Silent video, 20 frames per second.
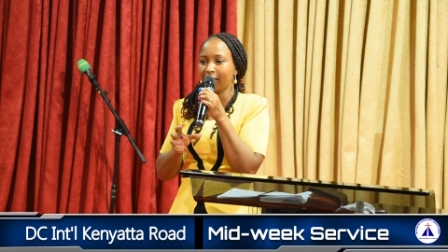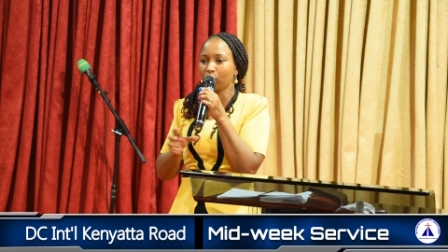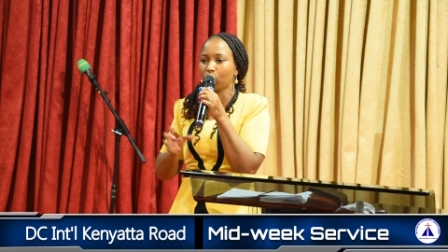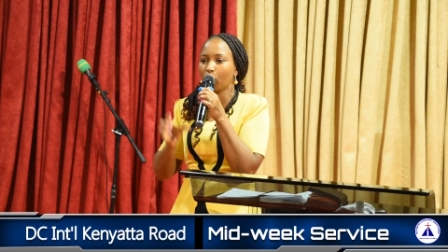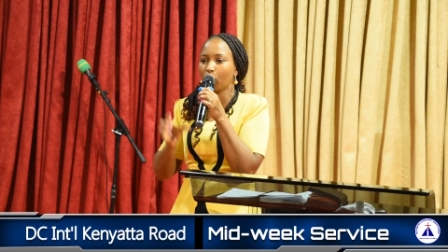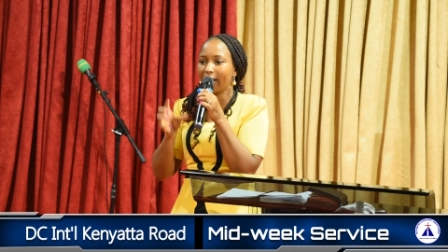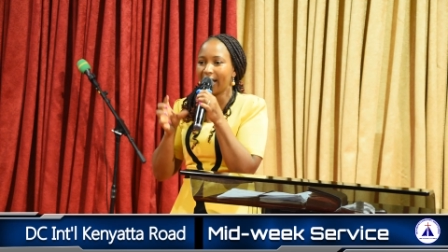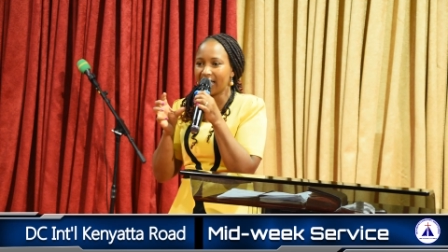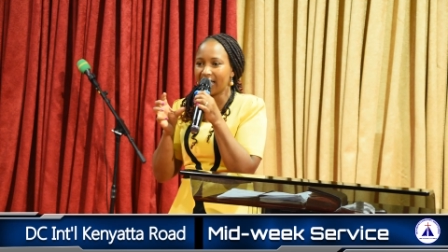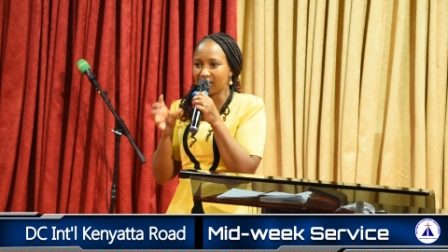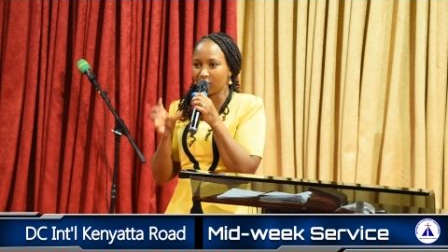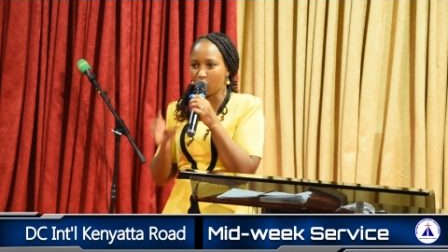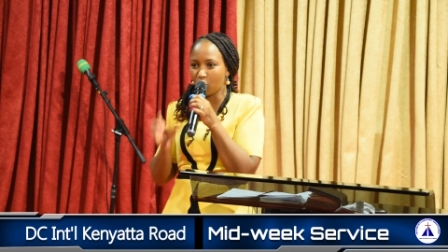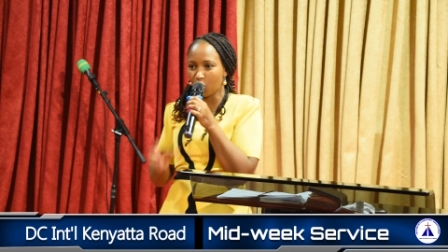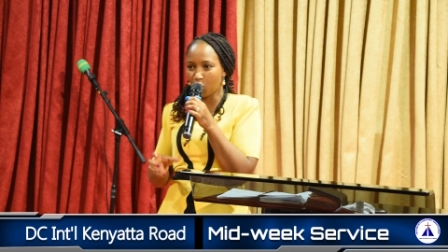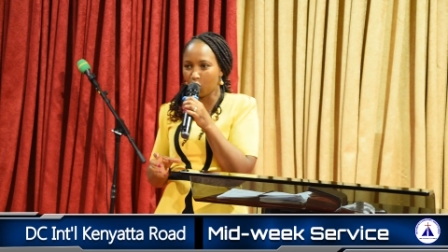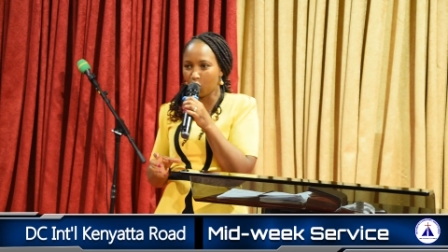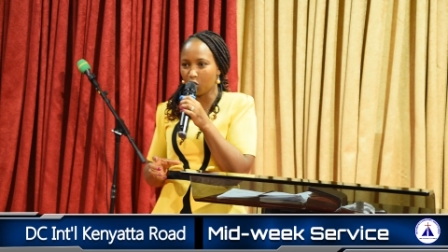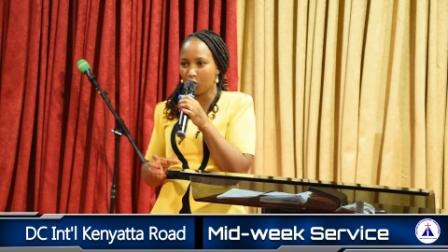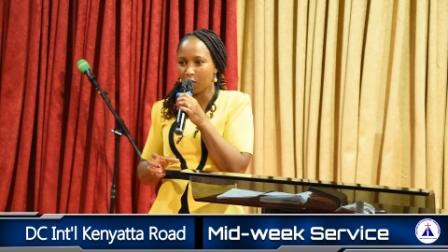to let
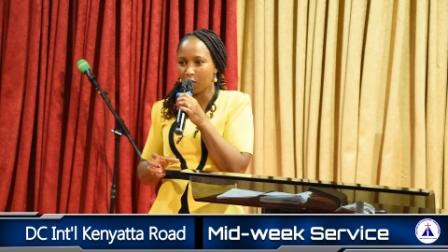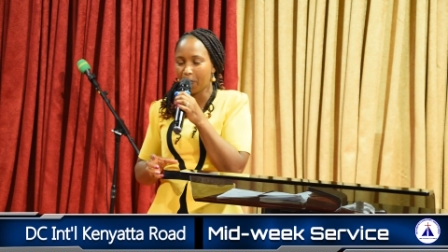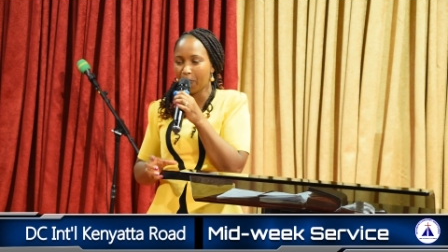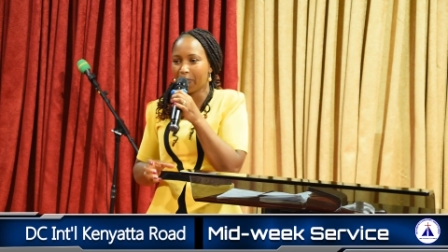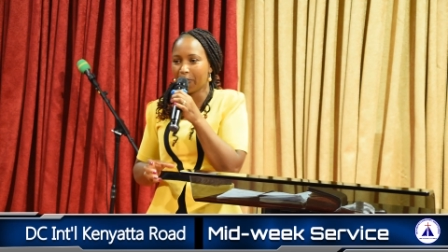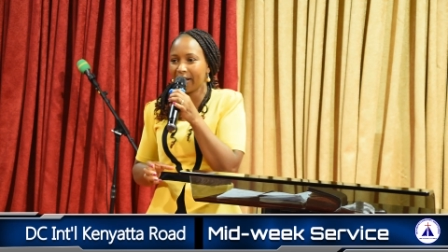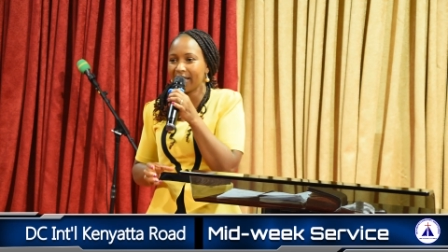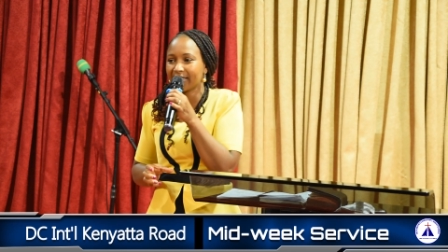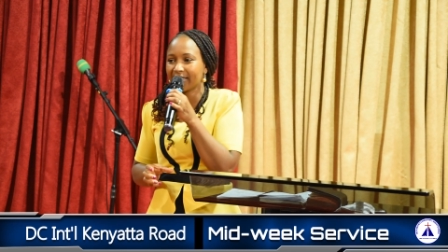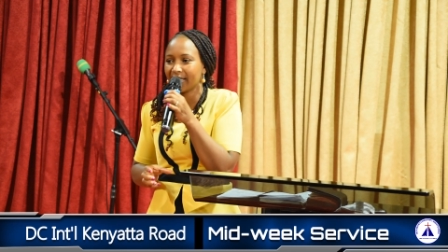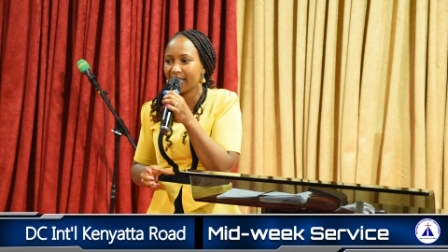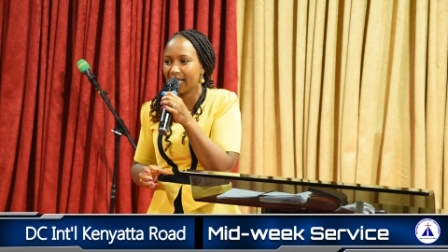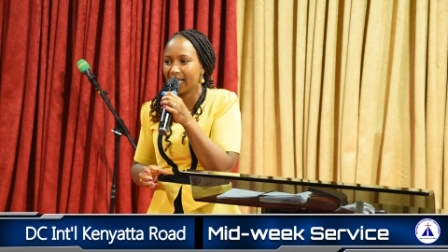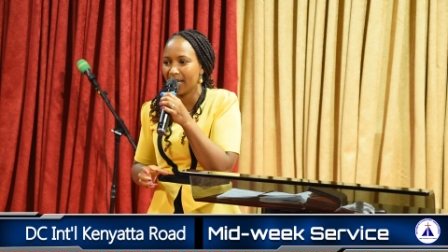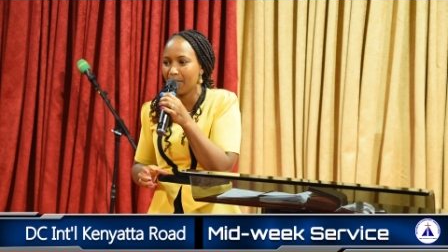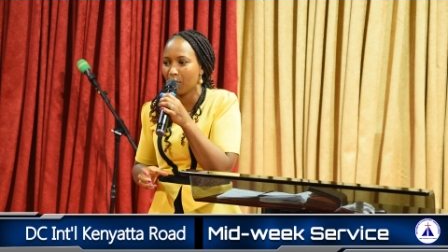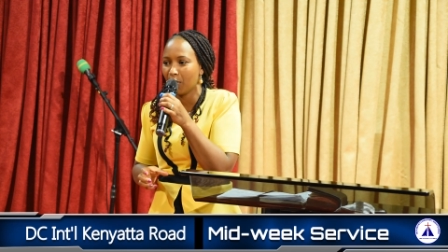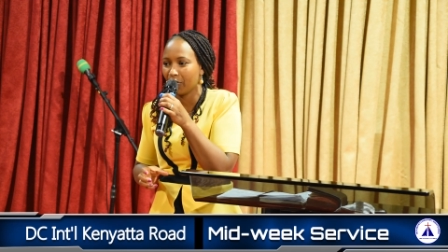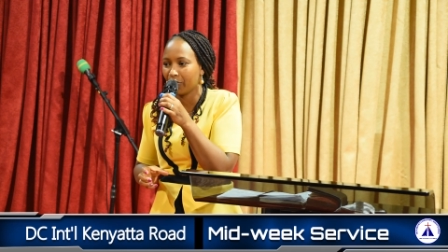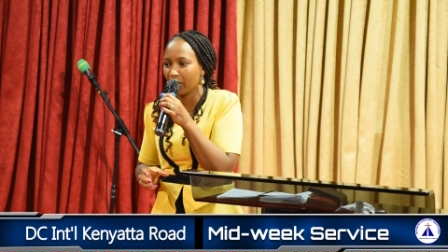go. Praise the
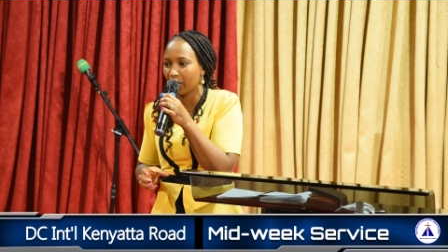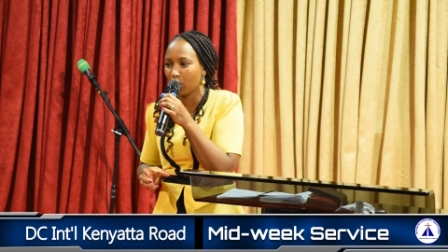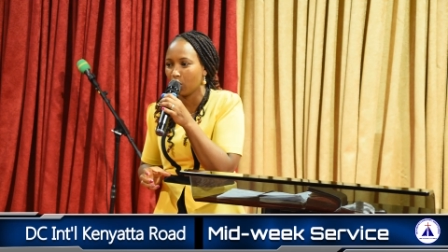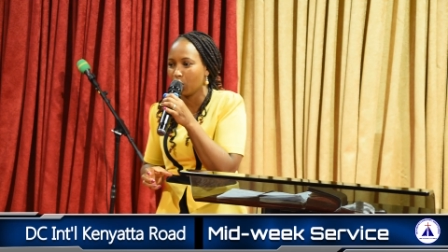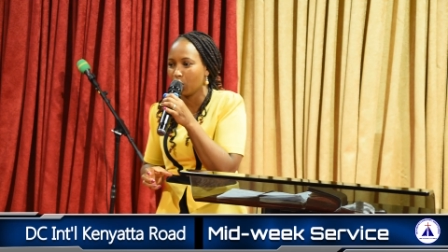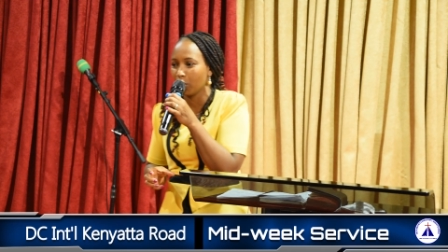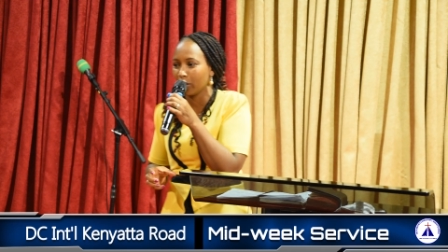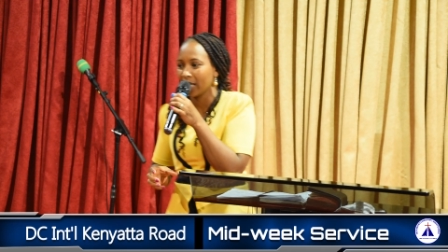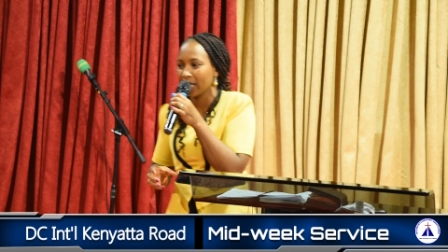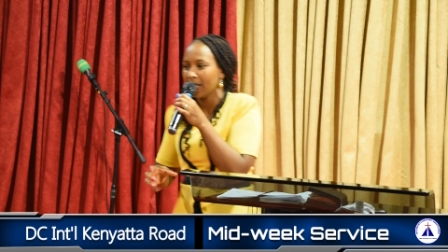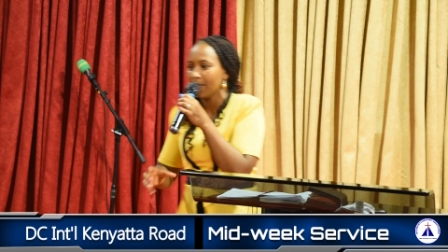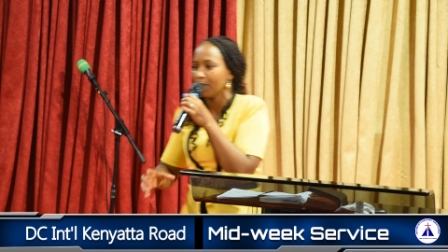name of the Lord.